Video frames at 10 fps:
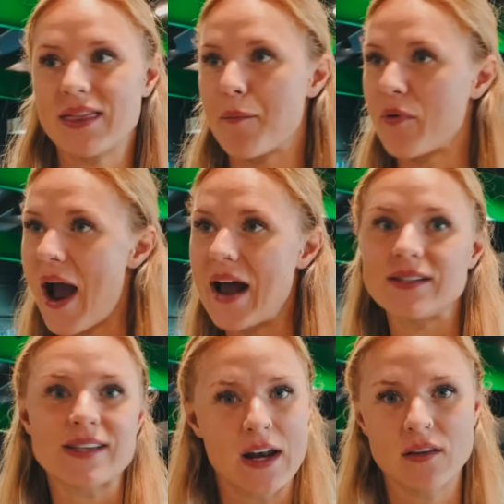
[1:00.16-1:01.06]
the
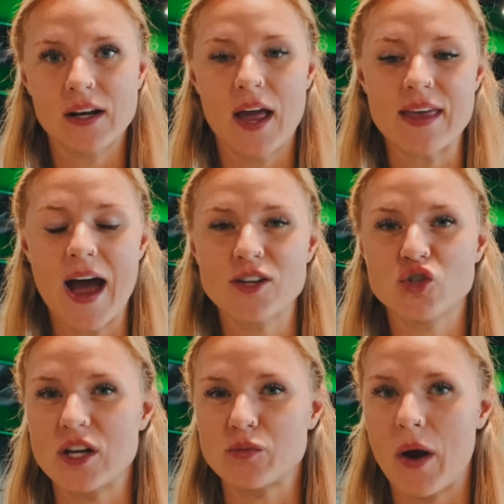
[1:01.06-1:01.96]
brands, anything like that.
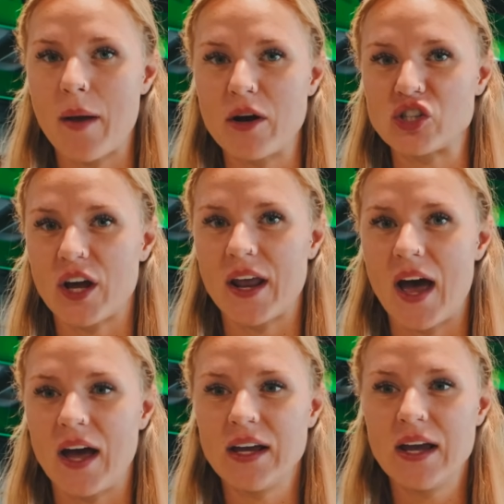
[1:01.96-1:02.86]
So it's pretty much
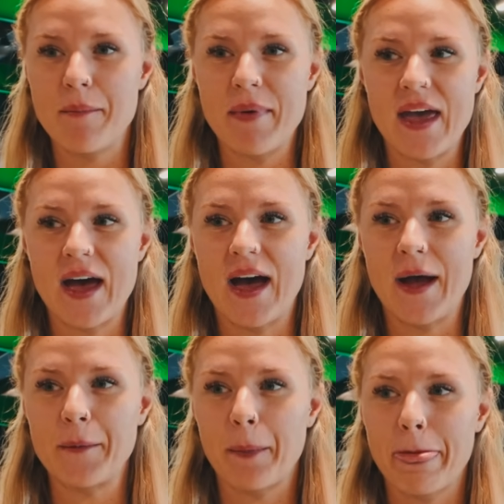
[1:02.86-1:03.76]
gonna be
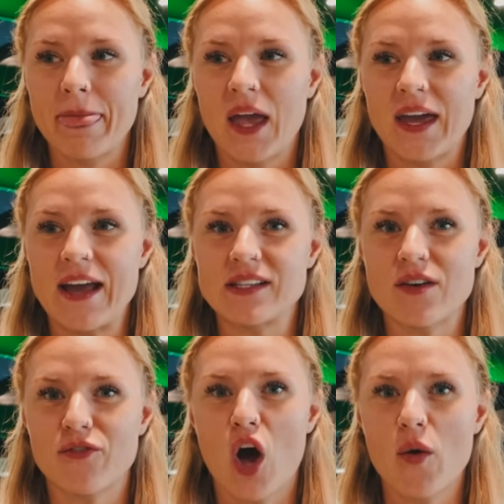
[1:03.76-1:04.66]
a case
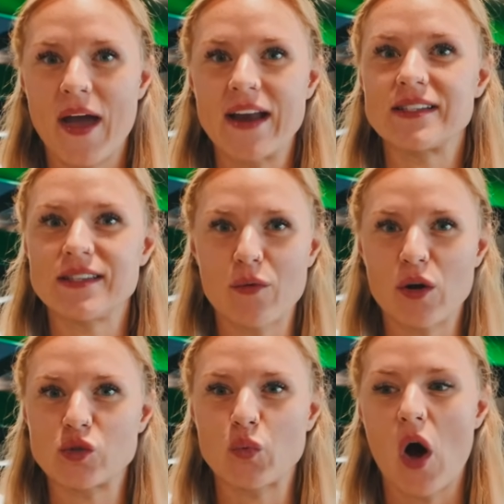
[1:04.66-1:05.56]
of go in, see
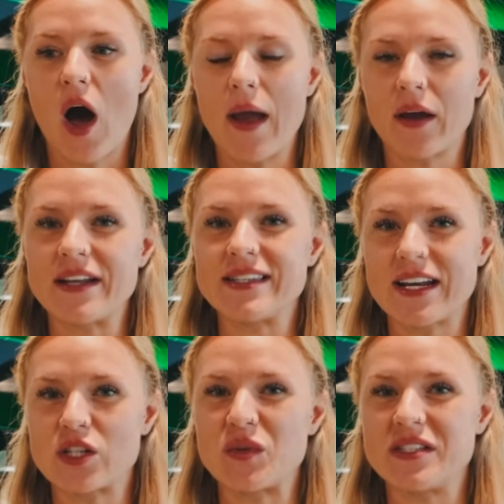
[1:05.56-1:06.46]
what's what. I'm gonna
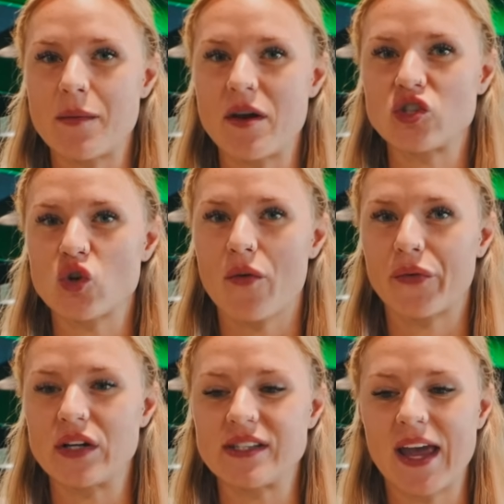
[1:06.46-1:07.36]
stick to a similar sort of
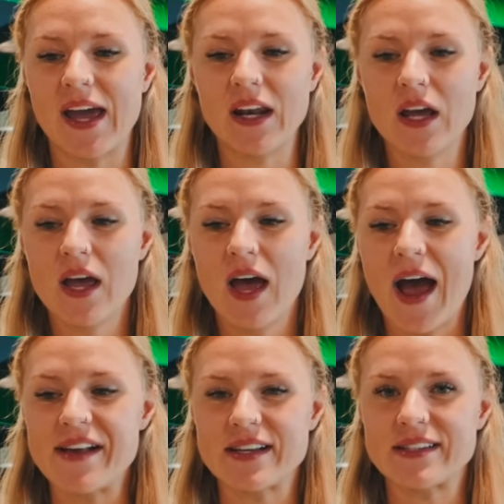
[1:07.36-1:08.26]
routine.
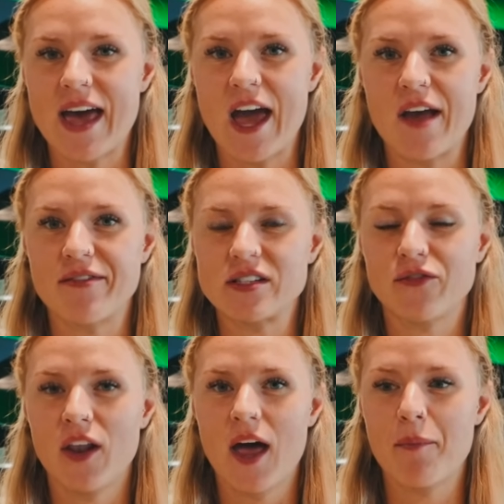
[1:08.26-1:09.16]
As I say, if it's
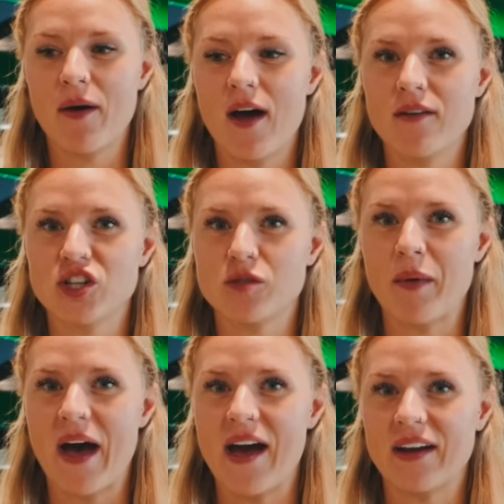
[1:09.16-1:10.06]
full upper, just
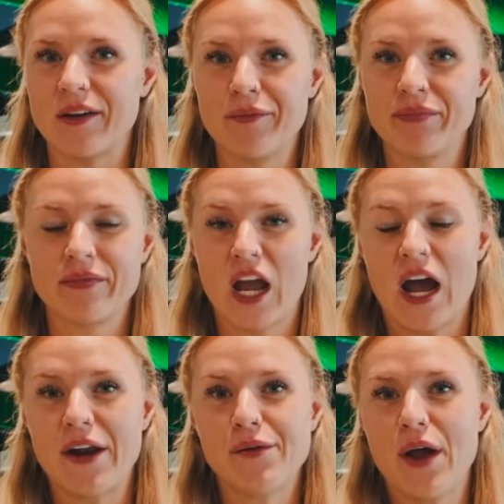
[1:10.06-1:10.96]
back,
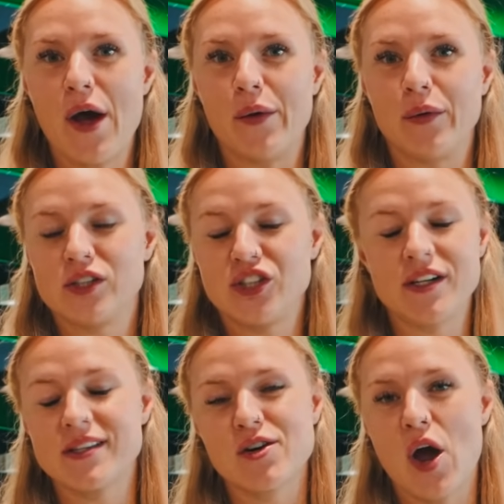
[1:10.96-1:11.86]
I don't know. She
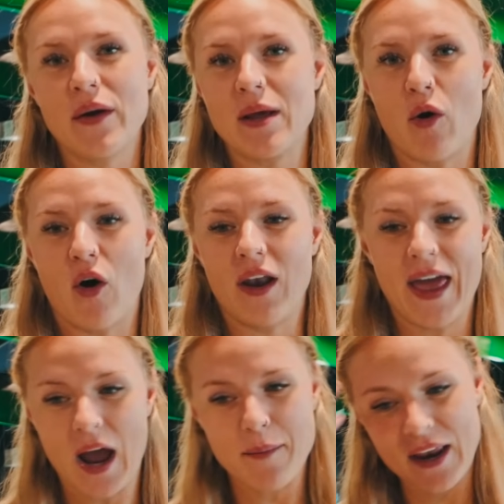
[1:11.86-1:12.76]
doesn't know anymore.
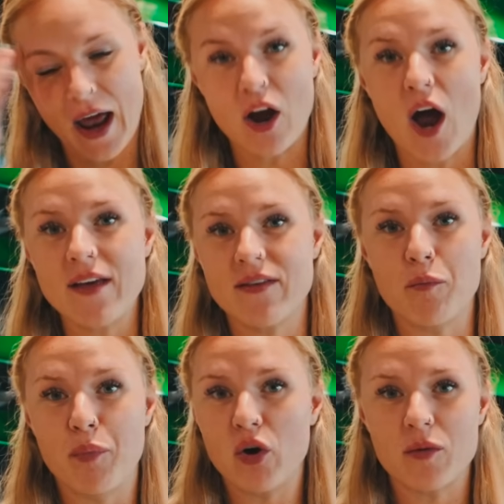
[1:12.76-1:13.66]
Like, I mean, I can't even
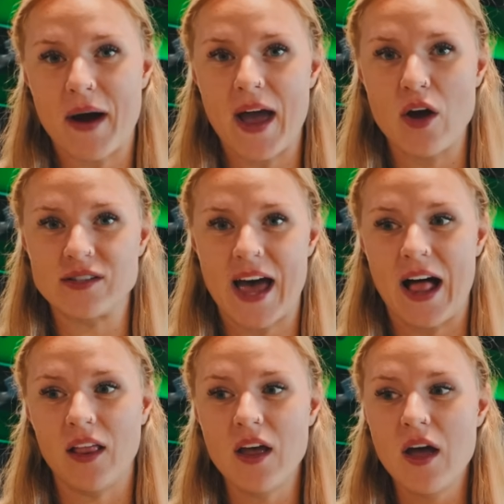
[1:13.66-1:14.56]
book my
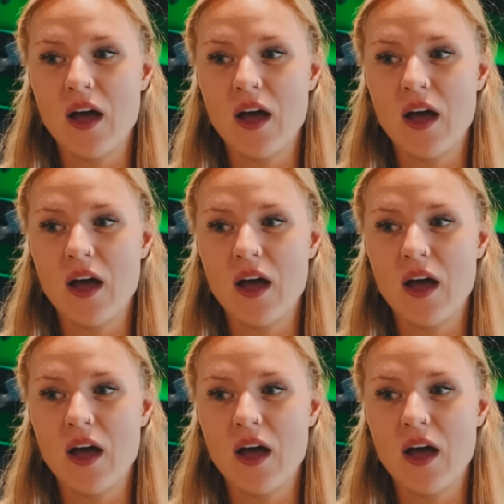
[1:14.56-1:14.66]
hotel